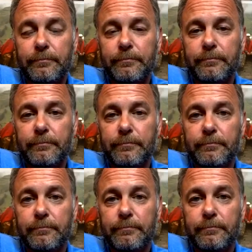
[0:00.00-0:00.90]

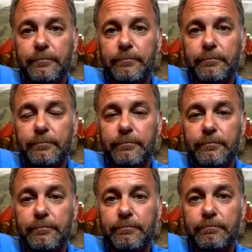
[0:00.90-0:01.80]

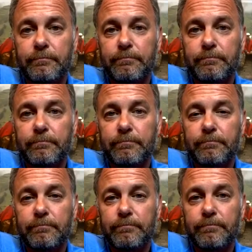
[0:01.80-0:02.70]

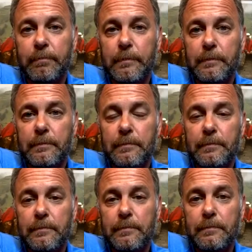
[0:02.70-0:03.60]

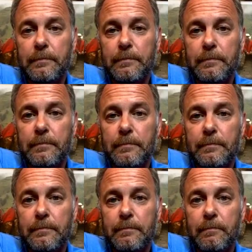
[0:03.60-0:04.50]

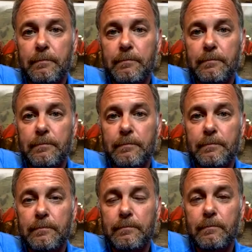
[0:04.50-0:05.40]

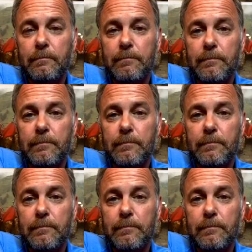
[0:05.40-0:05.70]
No words are spoken by the person on screen.